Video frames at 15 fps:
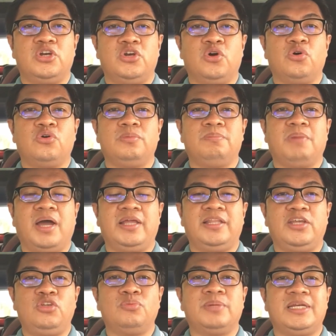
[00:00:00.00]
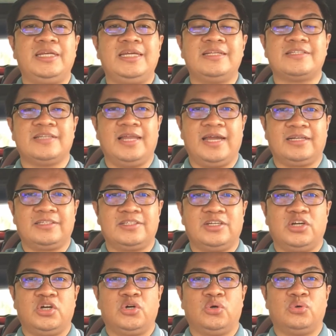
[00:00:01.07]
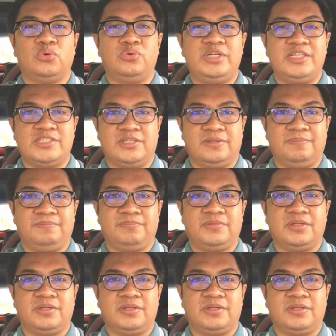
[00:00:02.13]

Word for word: known by the human intellect or reason.